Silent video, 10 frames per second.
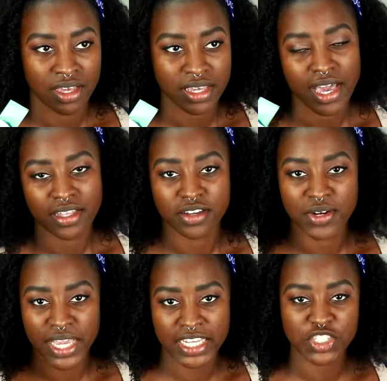Yeah, there
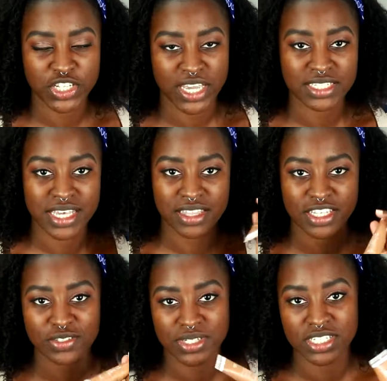were 8 shades, and
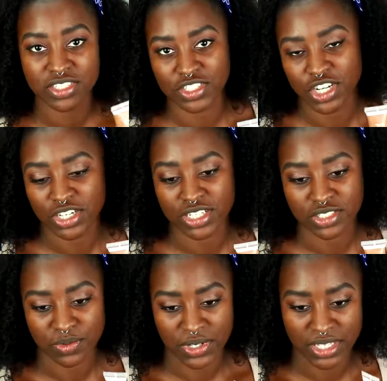this one is the
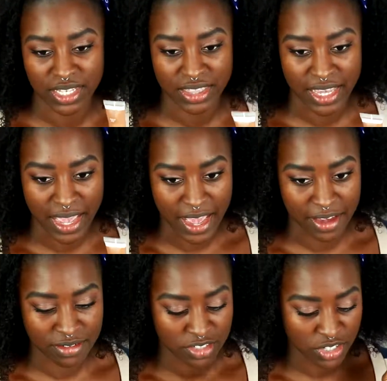darkest one that they
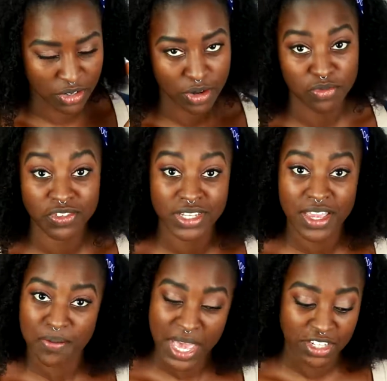have, so
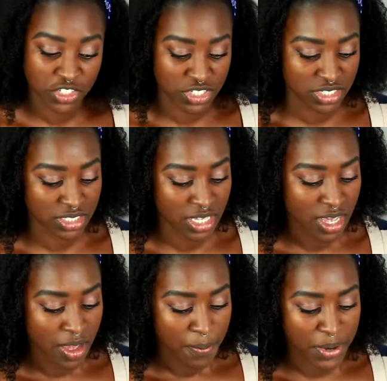hopefully it matches.
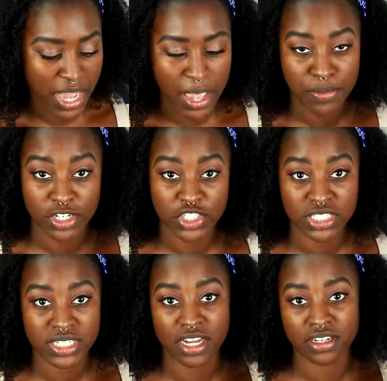But I
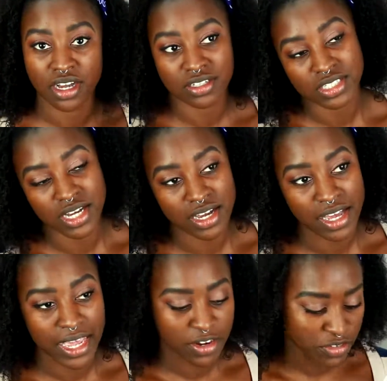purchased it on
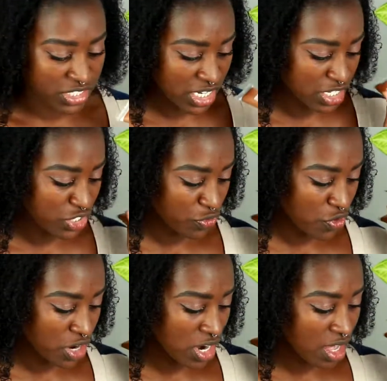Ulta, and it retails
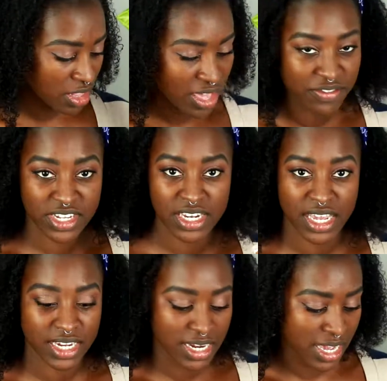for
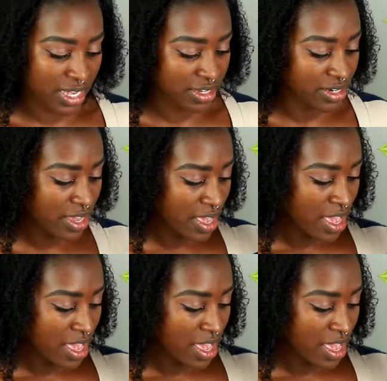$11.99.